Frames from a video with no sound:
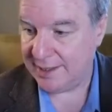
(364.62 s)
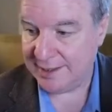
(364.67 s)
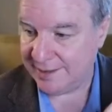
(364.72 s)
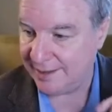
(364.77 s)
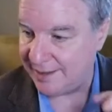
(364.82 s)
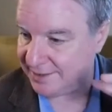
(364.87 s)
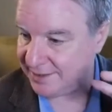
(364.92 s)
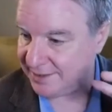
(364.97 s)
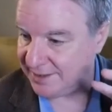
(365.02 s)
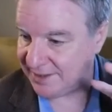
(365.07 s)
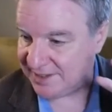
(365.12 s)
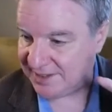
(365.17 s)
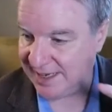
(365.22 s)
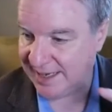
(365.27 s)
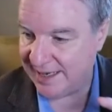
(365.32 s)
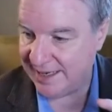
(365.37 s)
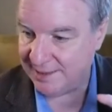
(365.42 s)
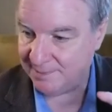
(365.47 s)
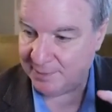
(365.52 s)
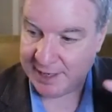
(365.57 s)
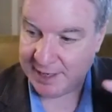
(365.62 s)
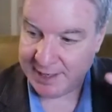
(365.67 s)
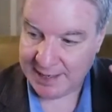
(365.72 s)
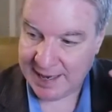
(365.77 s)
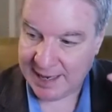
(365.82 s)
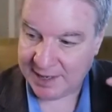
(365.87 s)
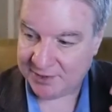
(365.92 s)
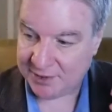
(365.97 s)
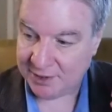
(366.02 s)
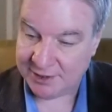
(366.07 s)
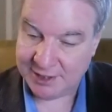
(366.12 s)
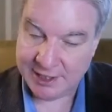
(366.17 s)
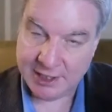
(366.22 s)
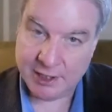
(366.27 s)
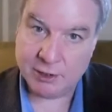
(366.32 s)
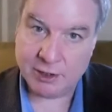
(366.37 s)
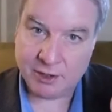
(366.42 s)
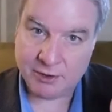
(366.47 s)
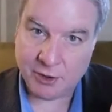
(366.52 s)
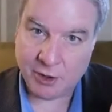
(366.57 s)
to say that he has the
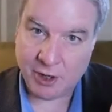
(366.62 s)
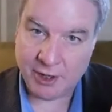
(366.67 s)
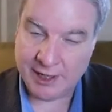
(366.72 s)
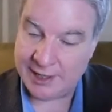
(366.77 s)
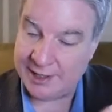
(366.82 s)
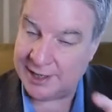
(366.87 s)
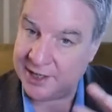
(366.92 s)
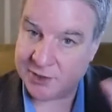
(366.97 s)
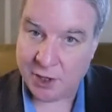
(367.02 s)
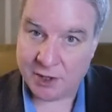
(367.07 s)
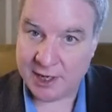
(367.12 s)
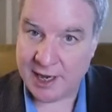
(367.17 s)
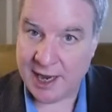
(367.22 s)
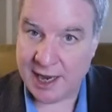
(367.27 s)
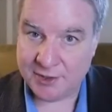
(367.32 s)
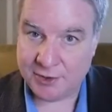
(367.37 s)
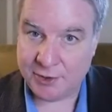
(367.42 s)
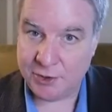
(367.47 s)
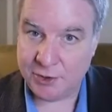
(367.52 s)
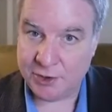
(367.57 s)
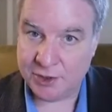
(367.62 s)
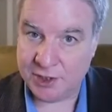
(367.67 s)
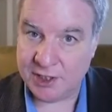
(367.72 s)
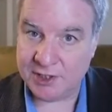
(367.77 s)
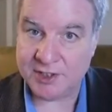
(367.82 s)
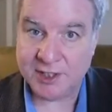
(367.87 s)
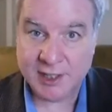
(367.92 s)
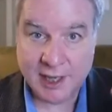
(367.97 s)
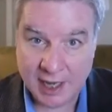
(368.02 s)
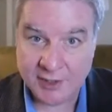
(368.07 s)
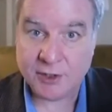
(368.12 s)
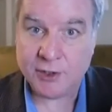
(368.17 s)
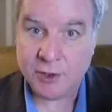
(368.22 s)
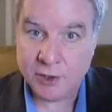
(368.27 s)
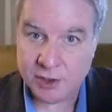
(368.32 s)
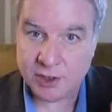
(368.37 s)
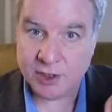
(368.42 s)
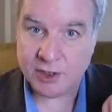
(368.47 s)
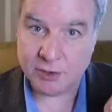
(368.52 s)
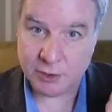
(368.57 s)
legal authority, and that's all the Constitution is. The
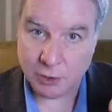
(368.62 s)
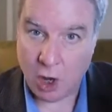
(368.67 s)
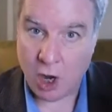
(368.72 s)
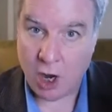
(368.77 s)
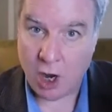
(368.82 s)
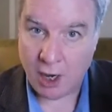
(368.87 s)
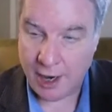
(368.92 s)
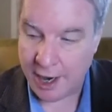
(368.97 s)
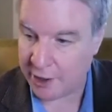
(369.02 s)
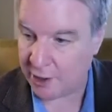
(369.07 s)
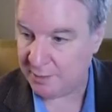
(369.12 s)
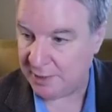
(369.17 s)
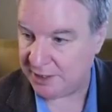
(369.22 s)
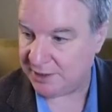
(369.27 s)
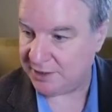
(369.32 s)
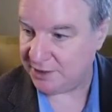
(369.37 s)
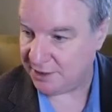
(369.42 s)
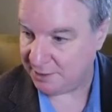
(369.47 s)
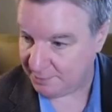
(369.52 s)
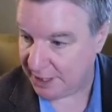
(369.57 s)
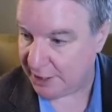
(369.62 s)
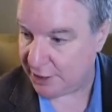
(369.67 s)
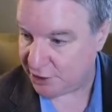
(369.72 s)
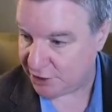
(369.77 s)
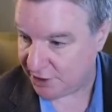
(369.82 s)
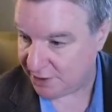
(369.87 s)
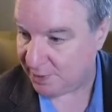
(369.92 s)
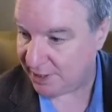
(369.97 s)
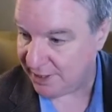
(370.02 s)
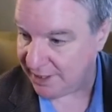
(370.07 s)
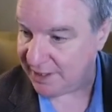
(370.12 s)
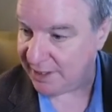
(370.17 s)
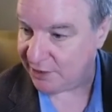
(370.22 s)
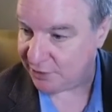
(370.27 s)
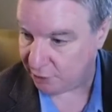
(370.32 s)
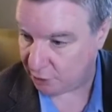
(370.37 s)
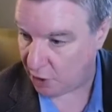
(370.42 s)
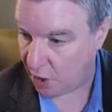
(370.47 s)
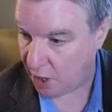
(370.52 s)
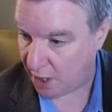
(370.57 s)
Constitution is law. I don't mean to diminish it, but it
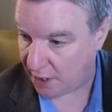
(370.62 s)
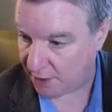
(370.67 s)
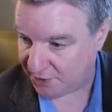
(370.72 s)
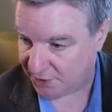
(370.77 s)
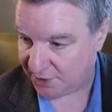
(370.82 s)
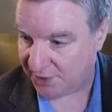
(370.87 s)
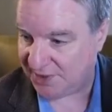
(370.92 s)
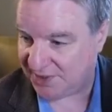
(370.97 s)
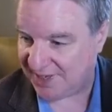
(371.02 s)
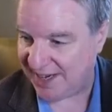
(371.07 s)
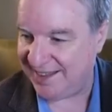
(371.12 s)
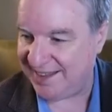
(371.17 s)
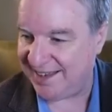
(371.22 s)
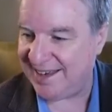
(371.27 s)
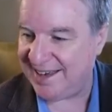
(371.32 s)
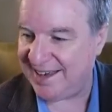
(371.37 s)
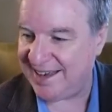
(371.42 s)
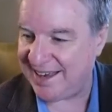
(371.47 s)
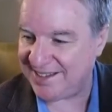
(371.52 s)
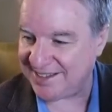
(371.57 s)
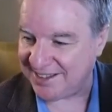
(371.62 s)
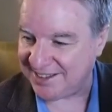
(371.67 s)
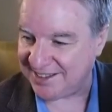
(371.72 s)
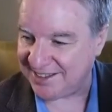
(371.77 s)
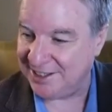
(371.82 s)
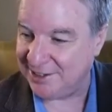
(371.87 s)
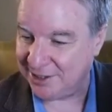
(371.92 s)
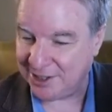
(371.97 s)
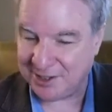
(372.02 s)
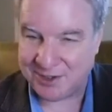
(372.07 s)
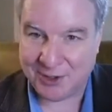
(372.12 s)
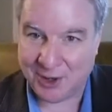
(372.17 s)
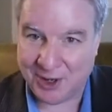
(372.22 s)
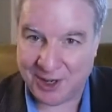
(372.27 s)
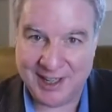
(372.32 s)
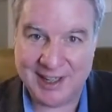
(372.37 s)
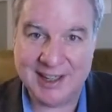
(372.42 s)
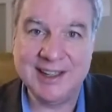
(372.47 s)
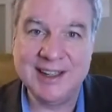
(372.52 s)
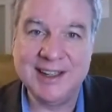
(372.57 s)
is law. So to say that he has the legal
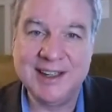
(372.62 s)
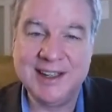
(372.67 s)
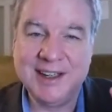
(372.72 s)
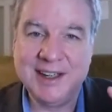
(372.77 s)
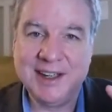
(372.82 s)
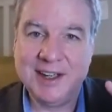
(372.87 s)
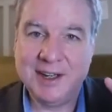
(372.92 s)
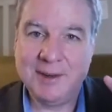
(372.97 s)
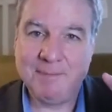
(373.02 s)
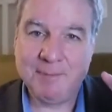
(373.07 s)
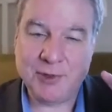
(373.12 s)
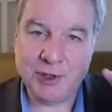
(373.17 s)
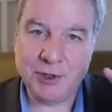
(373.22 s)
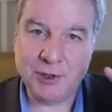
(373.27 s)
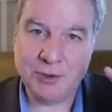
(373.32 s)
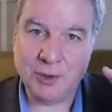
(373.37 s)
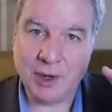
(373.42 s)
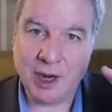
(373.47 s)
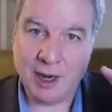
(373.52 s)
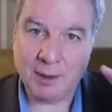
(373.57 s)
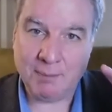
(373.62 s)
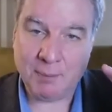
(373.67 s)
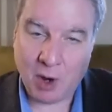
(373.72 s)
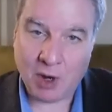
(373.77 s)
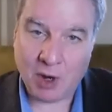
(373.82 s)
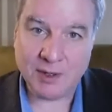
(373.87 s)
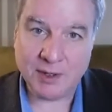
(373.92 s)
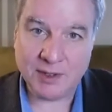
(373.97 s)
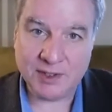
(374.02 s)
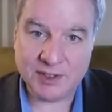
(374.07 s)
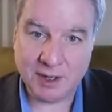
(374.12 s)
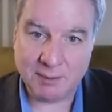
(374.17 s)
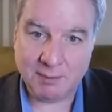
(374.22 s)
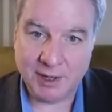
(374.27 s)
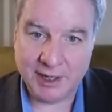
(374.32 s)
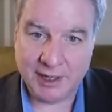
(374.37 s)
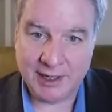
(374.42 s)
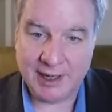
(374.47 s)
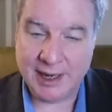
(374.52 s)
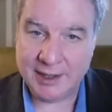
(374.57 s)
authority to pardon
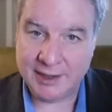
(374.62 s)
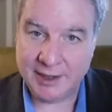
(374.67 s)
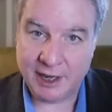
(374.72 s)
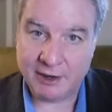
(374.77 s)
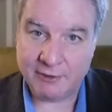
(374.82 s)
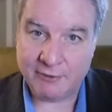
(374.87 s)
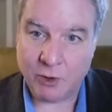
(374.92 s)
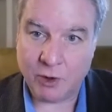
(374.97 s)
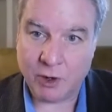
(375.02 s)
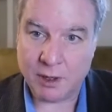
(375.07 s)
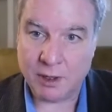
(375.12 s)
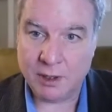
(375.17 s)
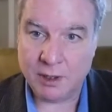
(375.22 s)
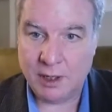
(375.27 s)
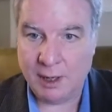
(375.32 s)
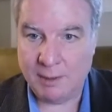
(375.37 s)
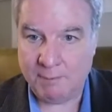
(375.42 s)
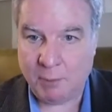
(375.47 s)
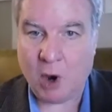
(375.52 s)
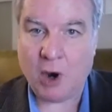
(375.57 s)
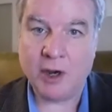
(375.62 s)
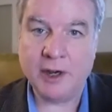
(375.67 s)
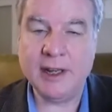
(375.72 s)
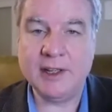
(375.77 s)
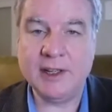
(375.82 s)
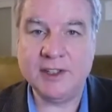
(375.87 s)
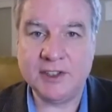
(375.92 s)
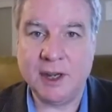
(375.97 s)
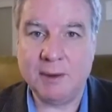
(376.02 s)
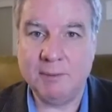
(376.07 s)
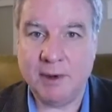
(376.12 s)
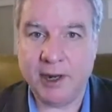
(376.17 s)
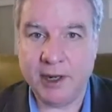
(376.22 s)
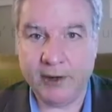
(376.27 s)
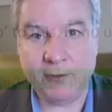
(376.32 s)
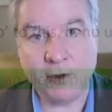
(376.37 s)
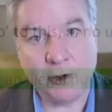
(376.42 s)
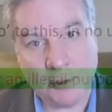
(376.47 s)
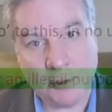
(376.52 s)
somebody, and therefore pardoning somebody for